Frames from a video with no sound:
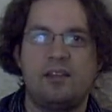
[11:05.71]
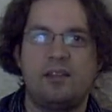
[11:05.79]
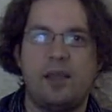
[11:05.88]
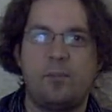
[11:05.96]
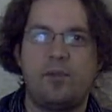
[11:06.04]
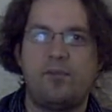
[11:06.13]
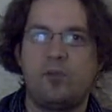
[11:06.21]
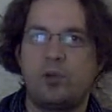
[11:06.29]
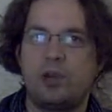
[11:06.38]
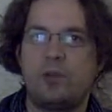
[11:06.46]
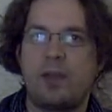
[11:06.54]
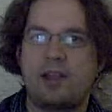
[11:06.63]
that before
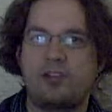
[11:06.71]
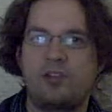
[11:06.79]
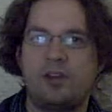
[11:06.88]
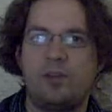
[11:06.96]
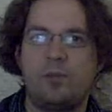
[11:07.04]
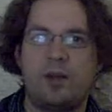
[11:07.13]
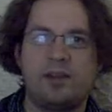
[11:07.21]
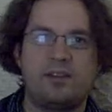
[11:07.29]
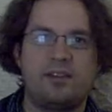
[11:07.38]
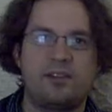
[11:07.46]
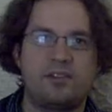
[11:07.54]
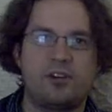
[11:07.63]
you actually wanted
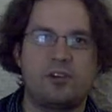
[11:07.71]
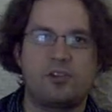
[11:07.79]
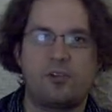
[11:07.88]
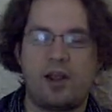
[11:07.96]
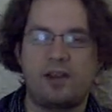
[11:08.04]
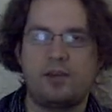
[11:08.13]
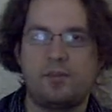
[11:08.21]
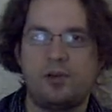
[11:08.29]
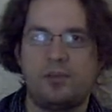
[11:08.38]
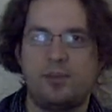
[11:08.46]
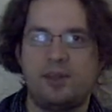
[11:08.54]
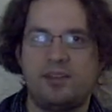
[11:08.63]
to start trying to
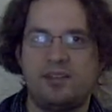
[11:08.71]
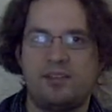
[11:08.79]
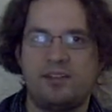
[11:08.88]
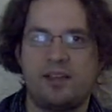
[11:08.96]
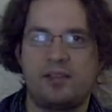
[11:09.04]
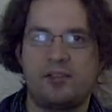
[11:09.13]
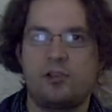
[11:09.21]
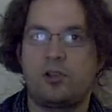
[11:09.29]
put pieces together,